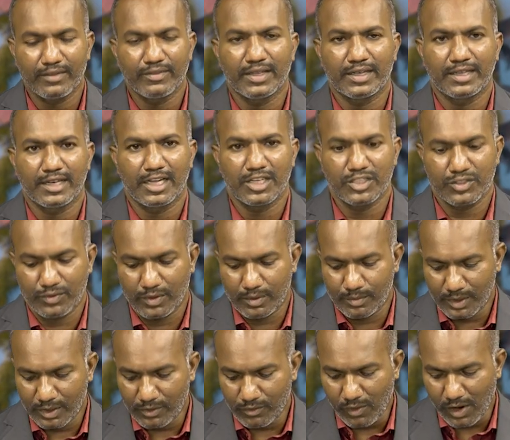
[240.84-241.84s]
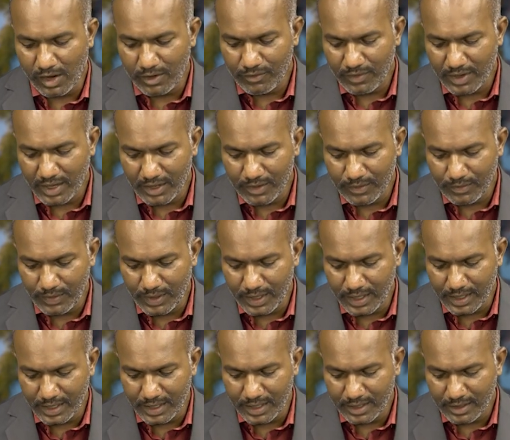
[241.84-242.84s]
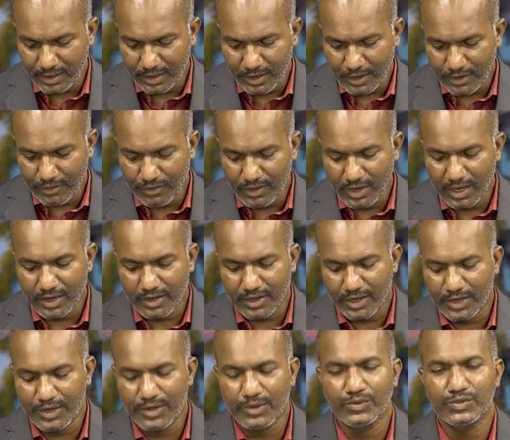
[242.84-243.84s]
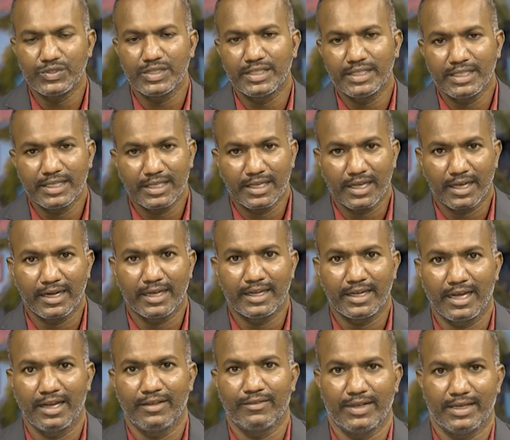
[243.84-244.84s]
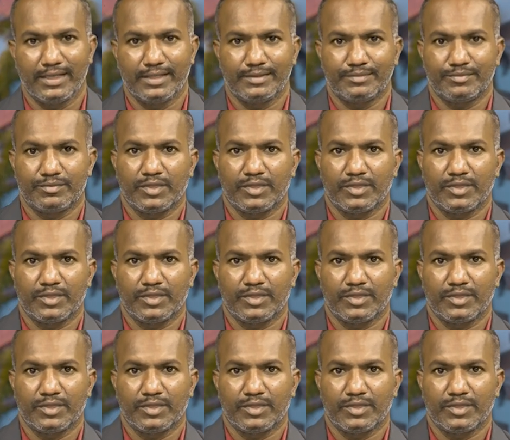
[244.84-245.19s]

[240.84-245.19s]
of the transformer, what we are doing here, we are reducing the current level.